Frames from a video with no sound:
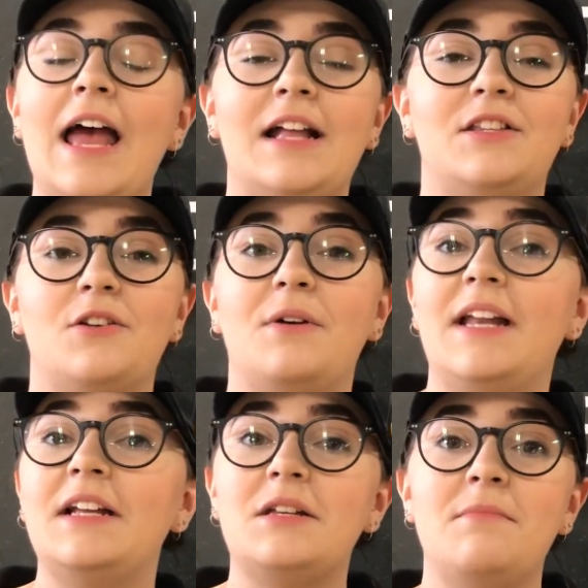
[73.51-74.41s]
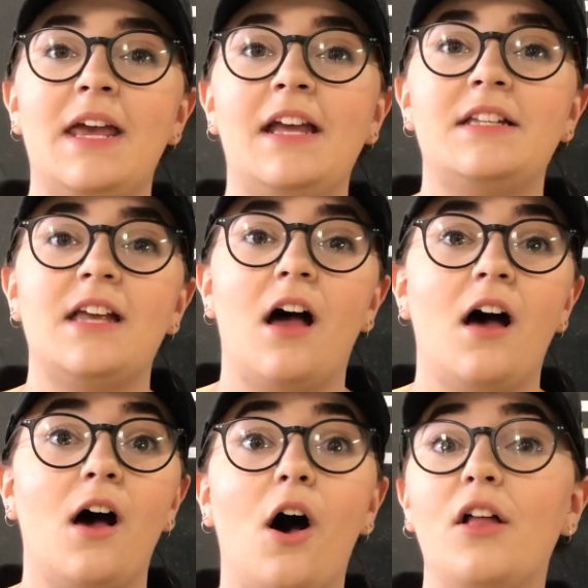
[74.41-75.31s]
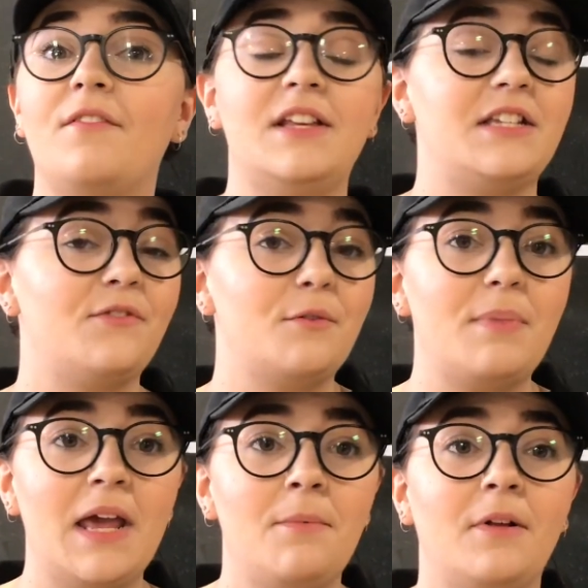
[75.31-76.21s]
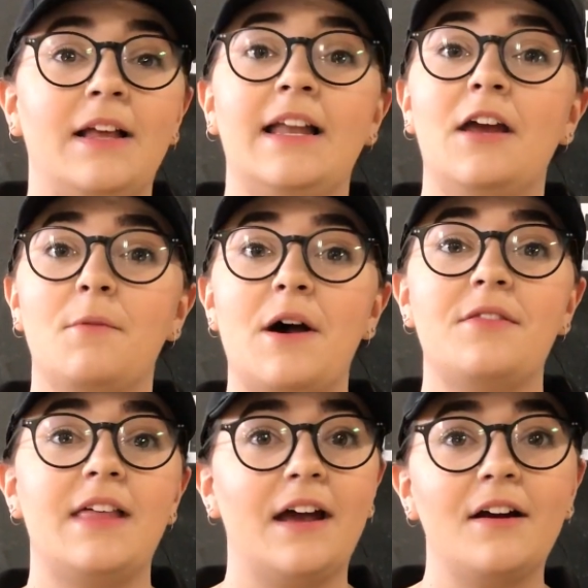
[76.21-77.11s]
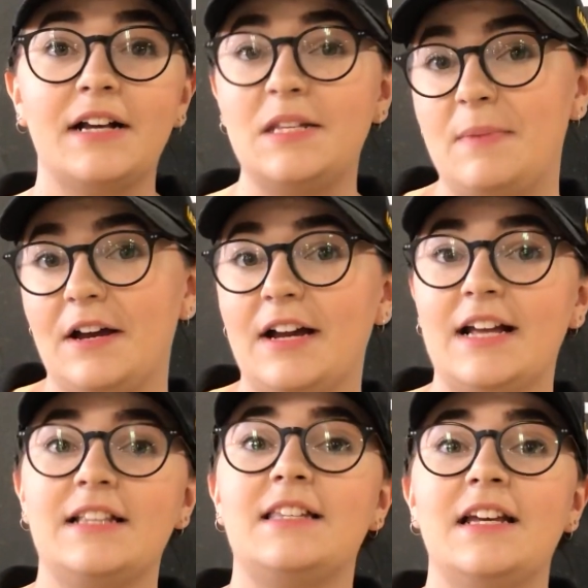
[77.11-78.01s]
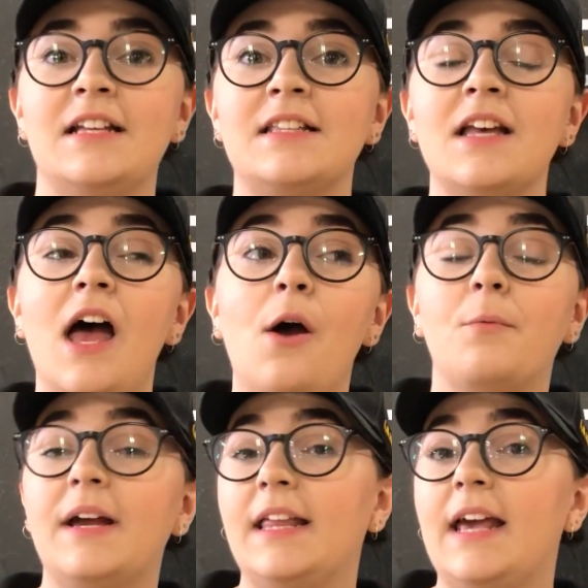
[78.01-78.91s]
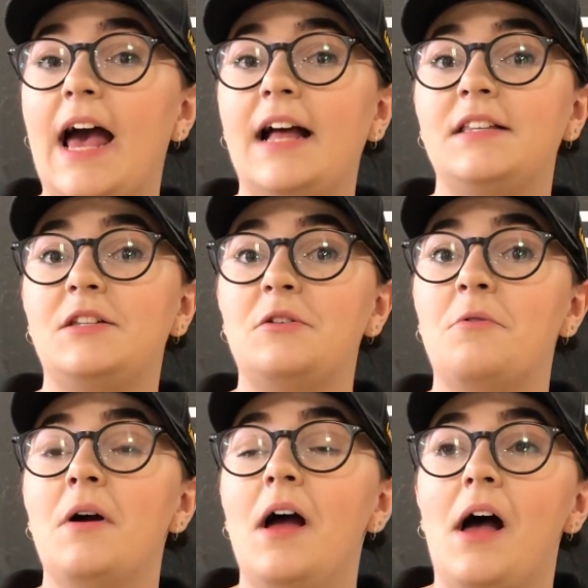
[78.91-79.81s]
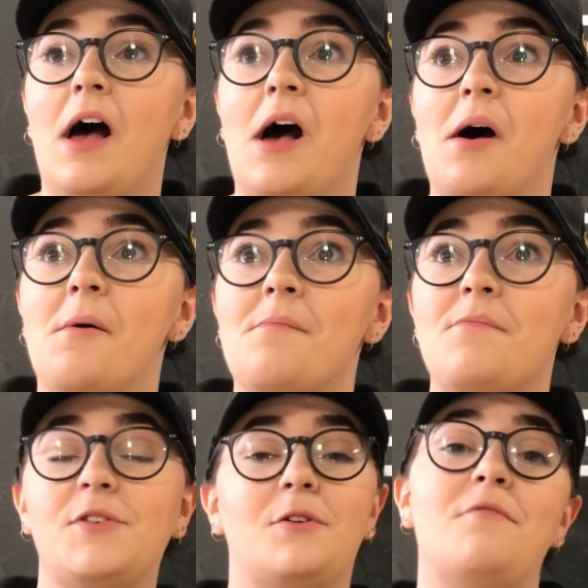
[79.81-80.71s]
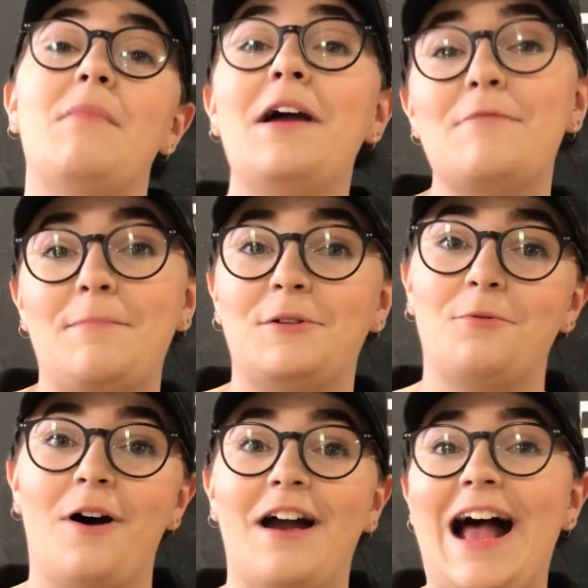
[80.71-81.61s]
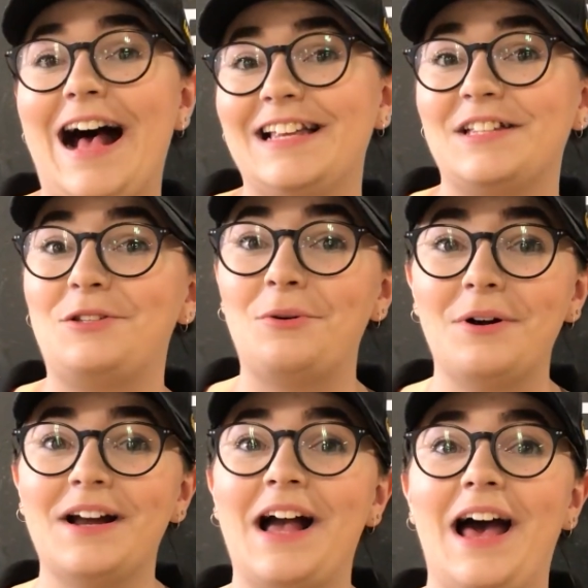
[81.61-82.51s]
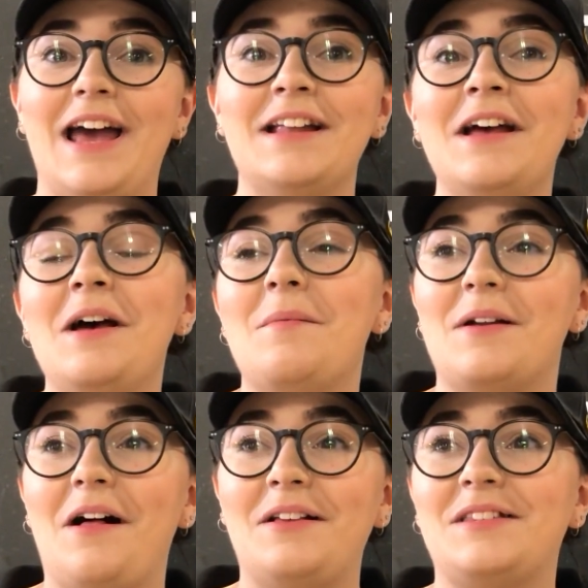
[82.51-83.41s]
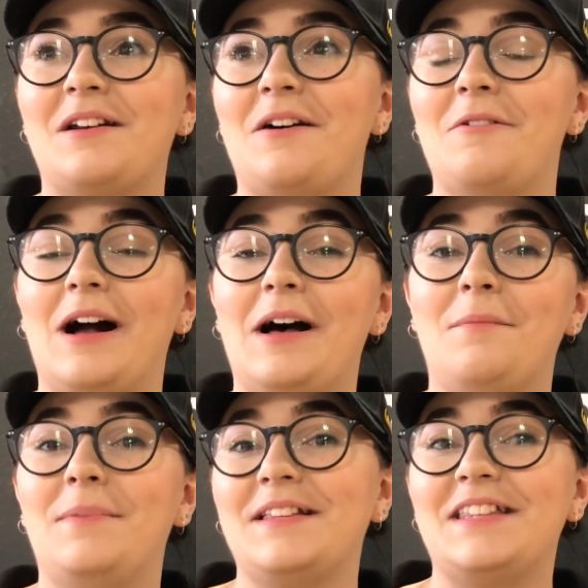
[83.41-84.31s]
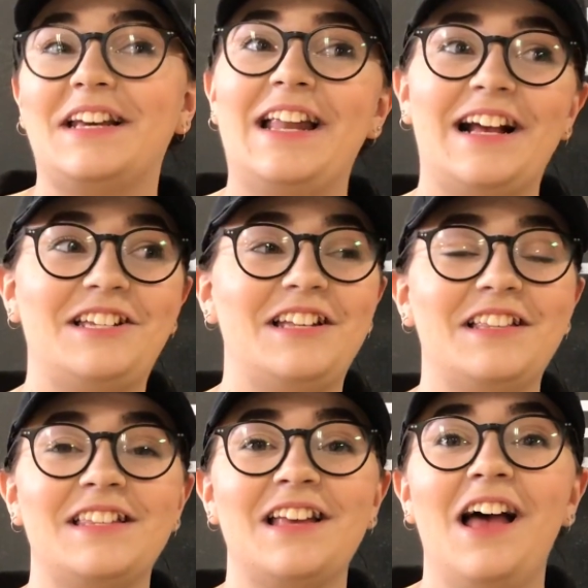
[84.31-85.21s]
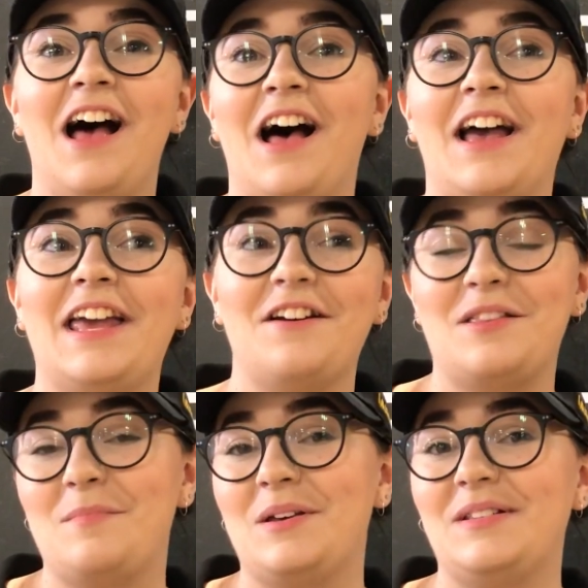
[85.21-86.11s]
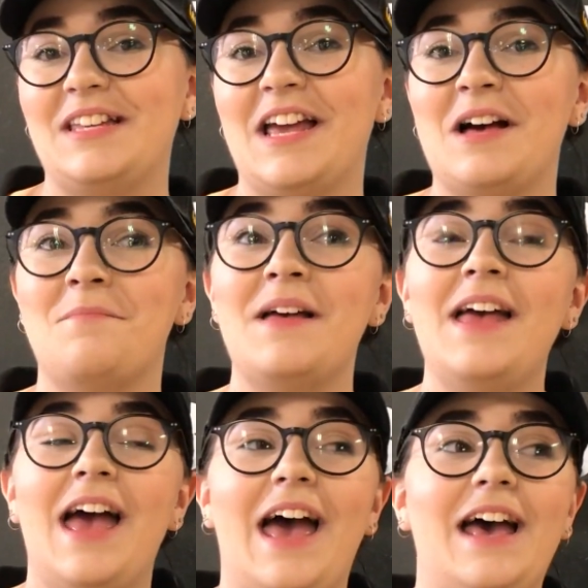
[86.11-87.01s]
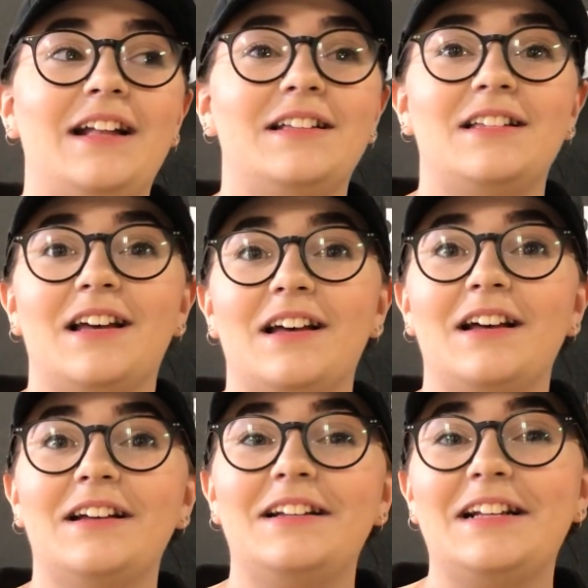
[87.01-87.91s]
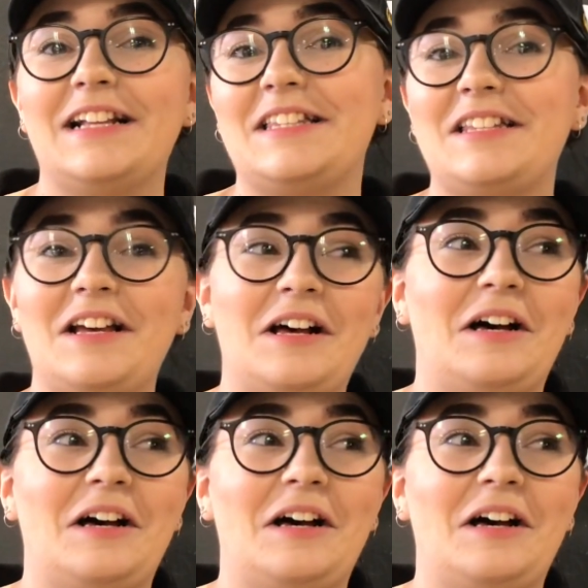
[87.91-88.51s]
And so getting to meet all of these different people and hear about their experiences really adds to sort of my repertoire as a tour guide, but also builds the connections here at the museum, and it's